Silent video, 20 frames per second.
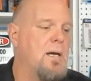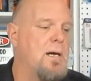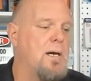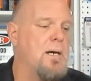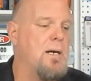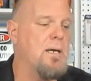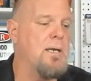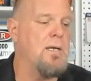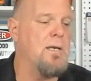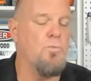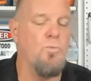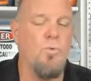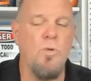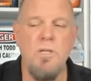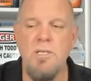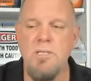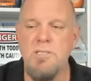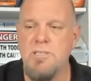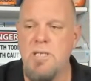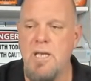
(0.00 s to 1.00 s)
It
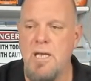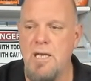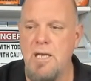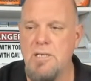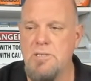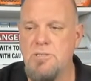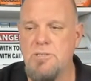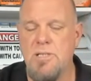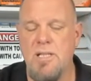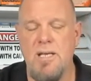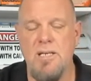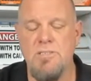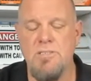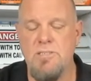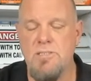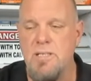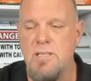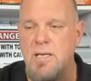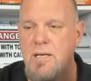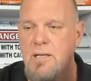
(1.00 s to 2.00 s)
really takes
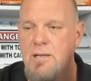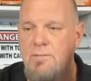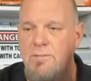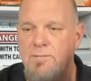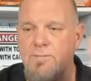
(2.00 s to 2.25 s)
less than